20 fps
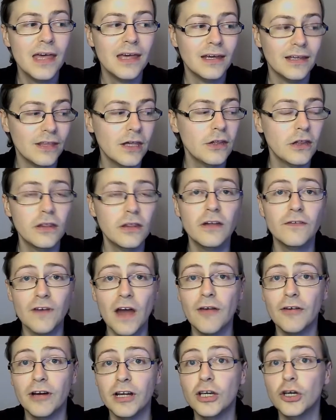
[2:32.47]
This is a
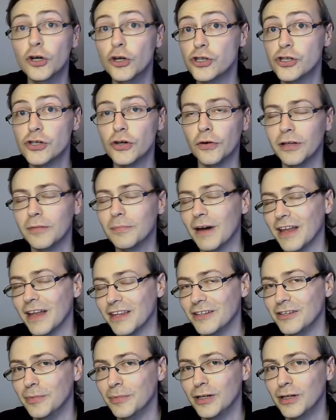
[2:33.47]
very good choice by the
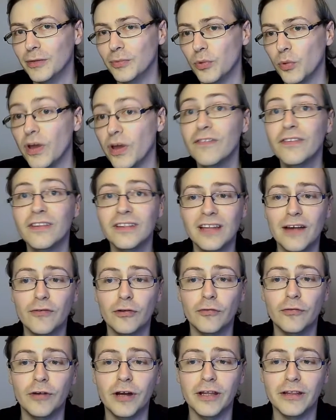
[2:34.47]
WWE for several
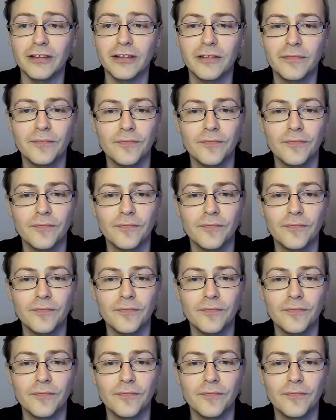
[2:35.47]
reasons.